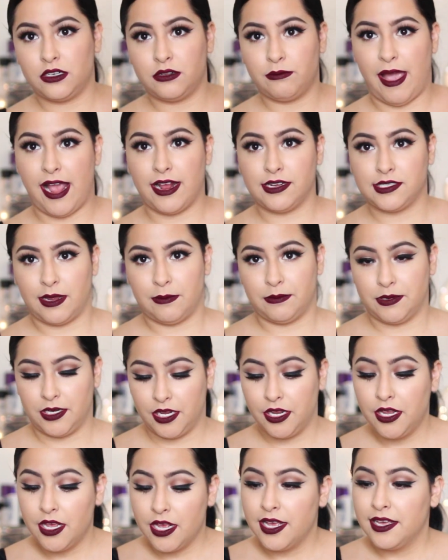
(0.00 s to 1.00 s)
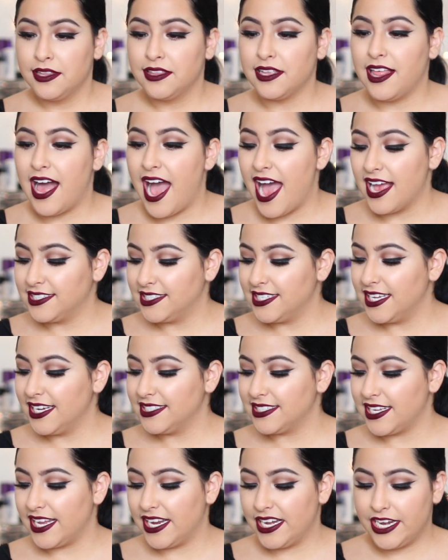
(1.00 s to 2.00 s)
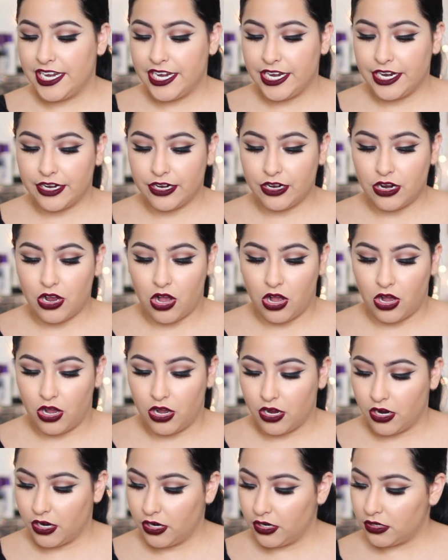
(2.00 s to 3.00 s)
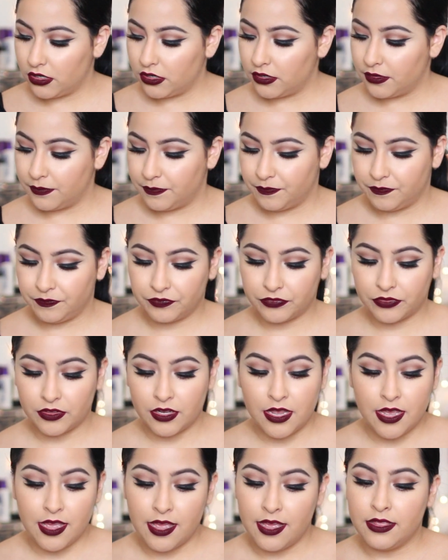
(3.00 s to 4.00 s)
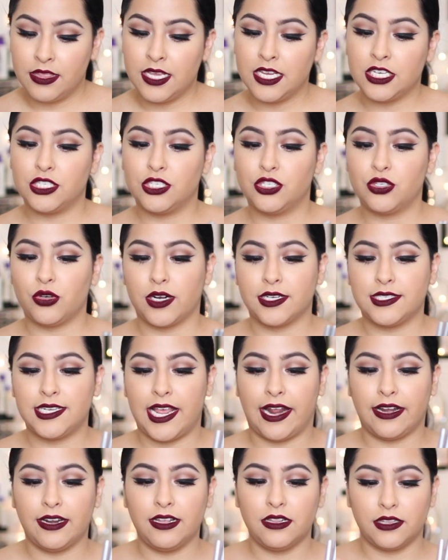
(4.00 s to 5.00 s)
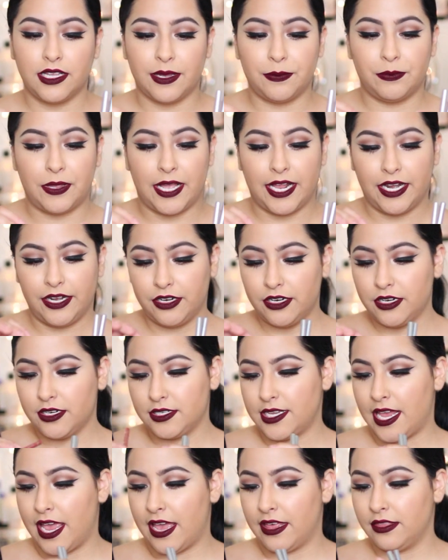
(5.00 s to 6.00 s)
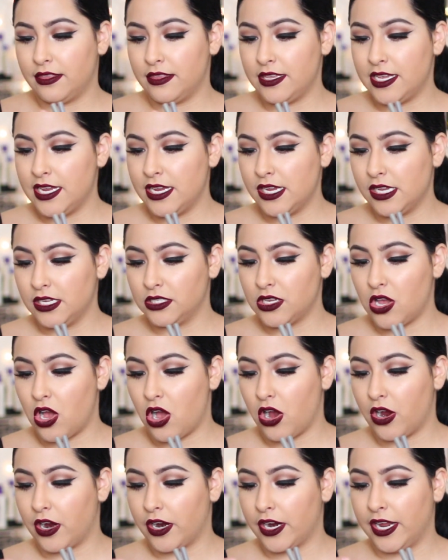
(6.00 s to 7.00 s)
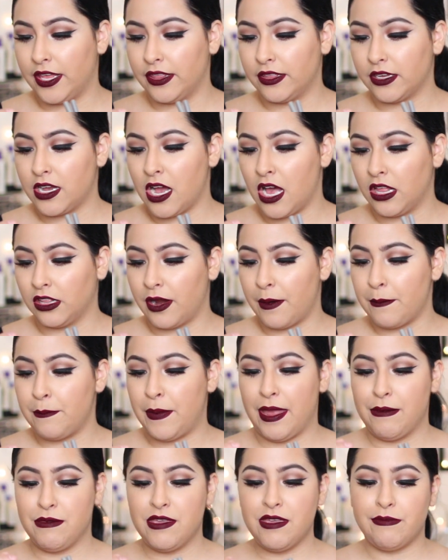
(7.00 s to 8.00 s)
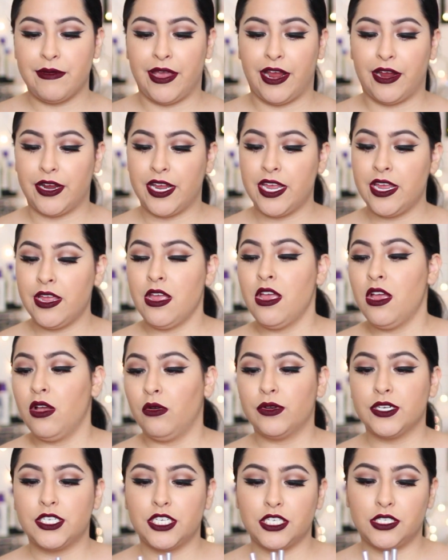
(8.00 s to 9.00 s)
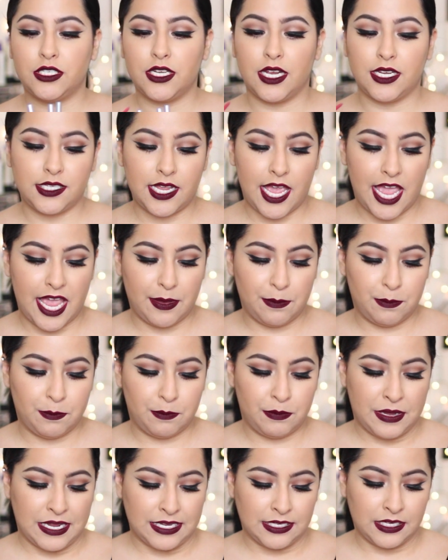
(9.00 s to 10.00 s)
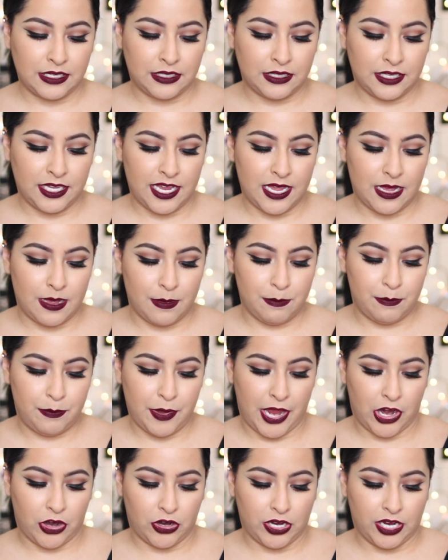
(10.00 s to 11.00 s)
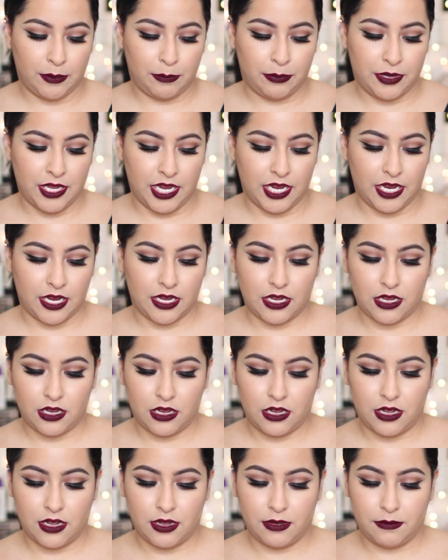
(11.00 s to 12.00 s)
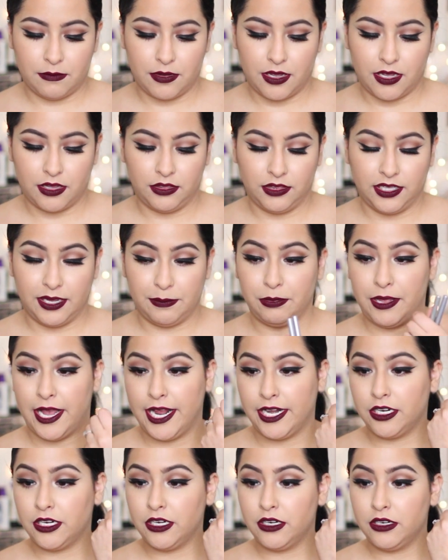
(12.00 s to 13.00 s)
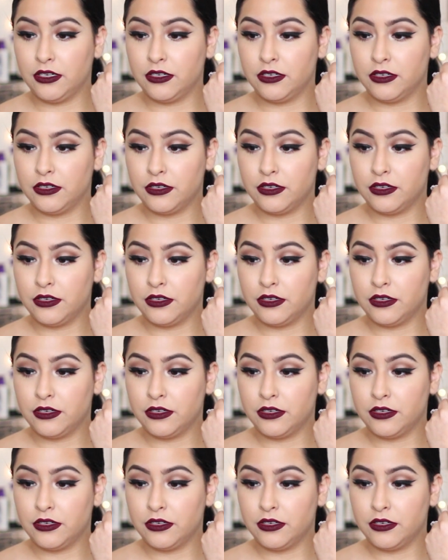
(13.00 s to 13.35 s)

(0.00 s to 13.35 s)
This bag's empty. The last things in here are these Jordana lip liners, and these are in the color Baby Berry, which is just a basically a berry pink um, lip liner.